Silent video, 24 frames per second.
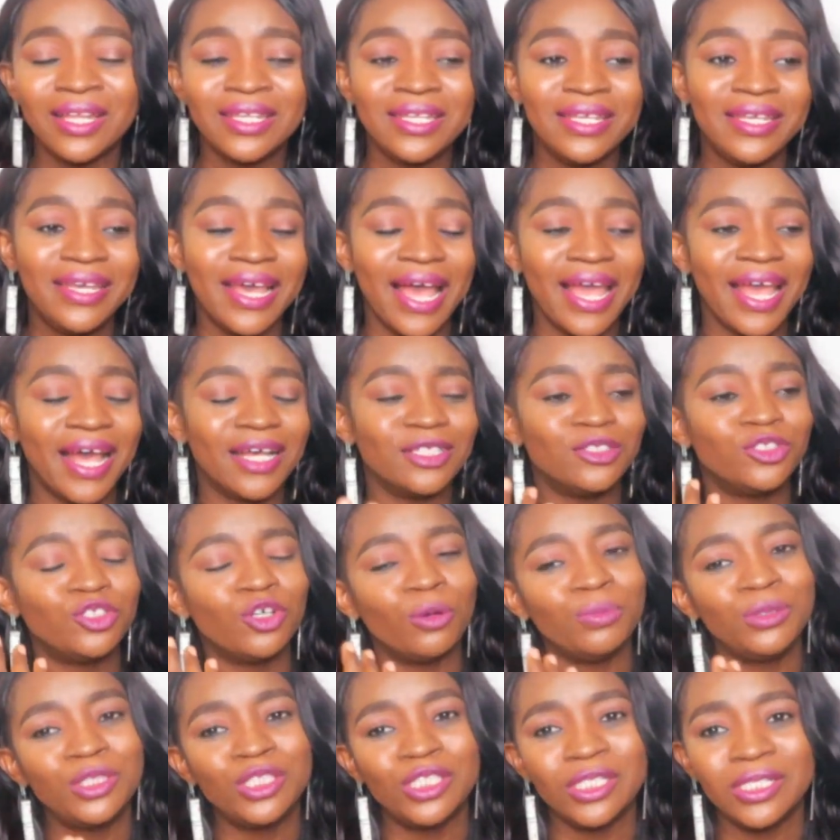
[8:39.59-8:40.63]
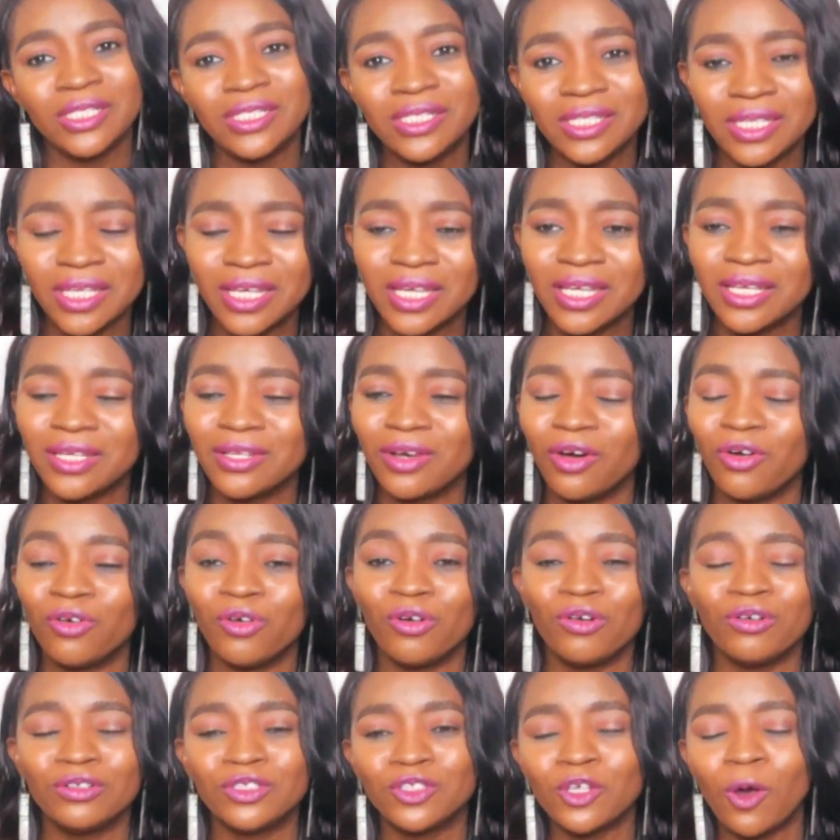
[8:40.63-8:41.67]
The guy has stopped cheating
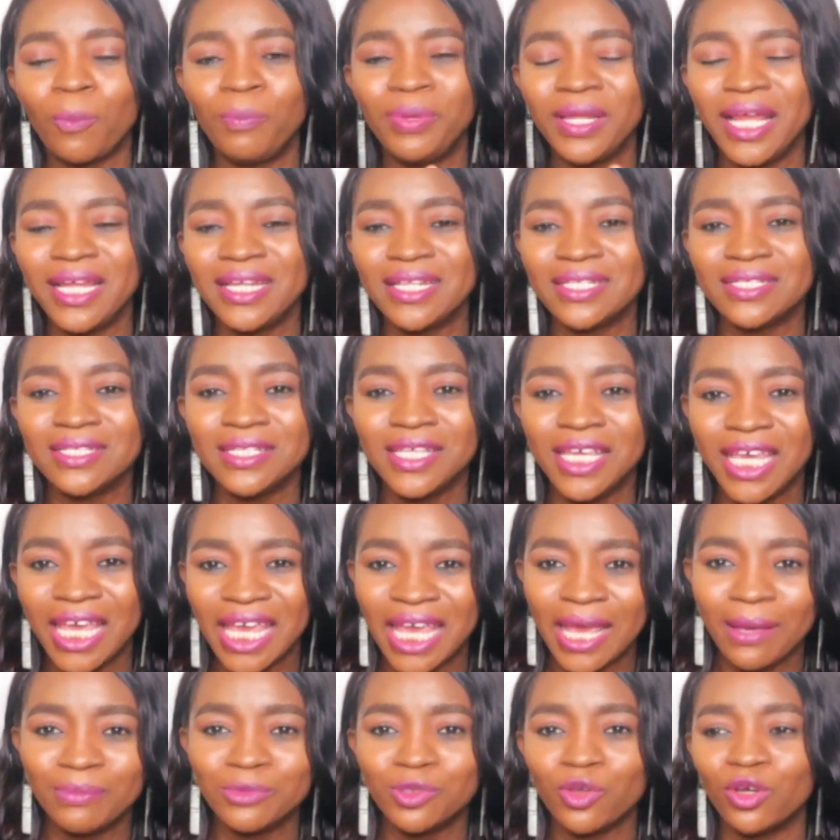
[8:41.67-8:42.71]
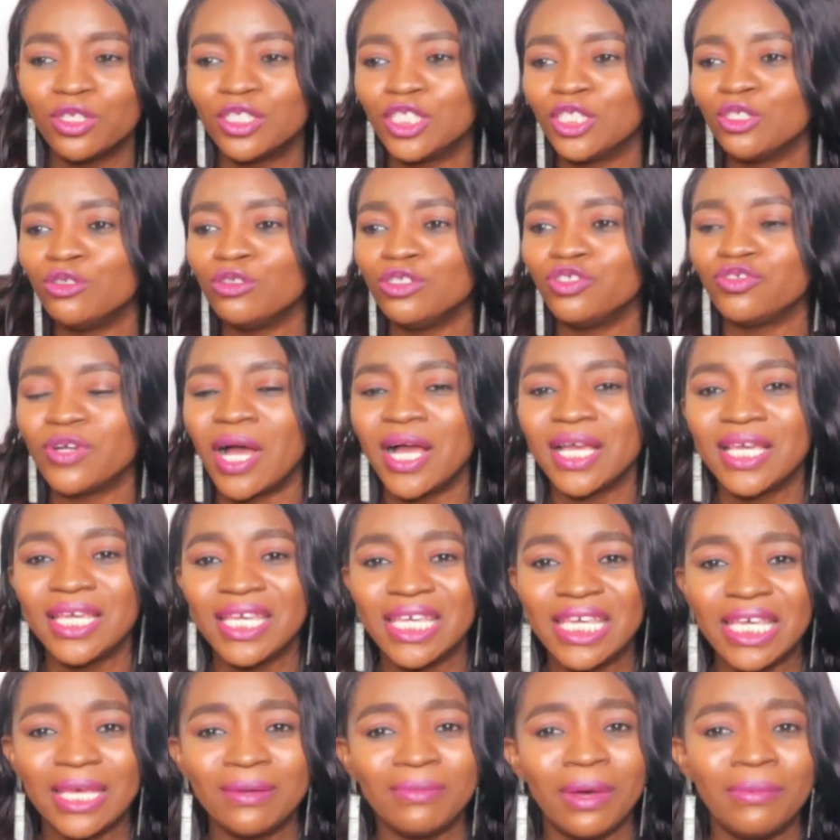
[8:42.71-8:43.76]
or stopped playing his game. You're still
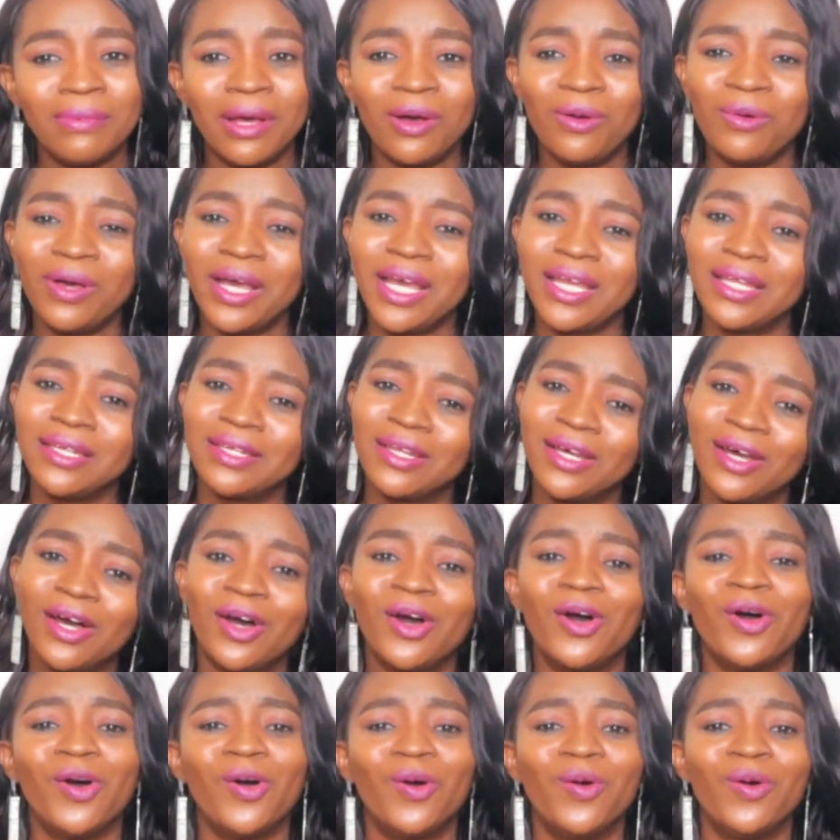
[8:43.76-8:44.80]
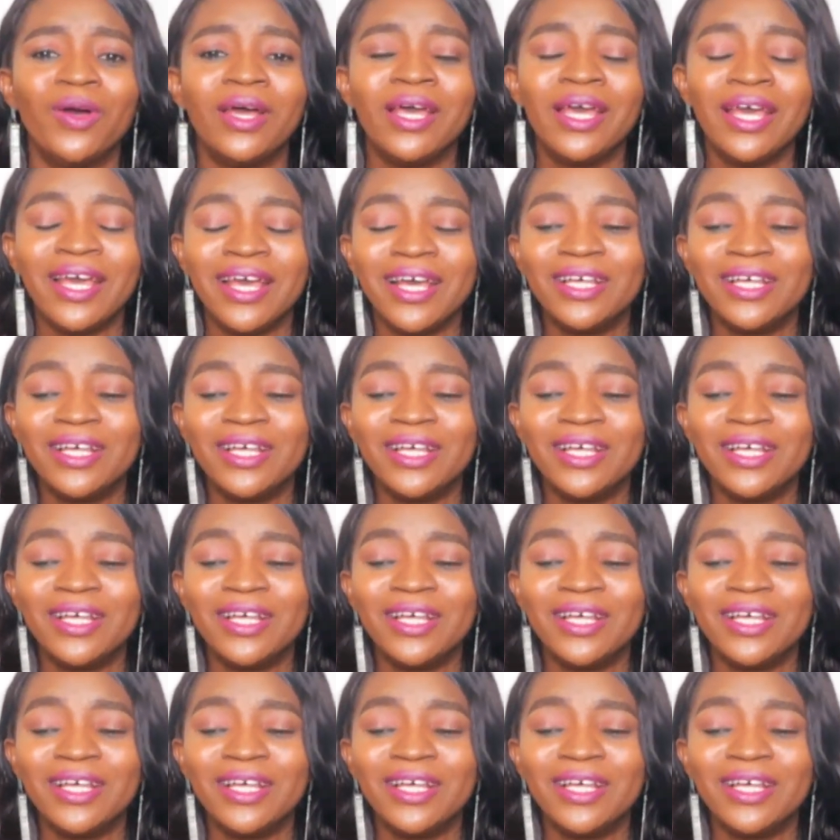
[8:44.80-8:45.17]
dragging him. But why now?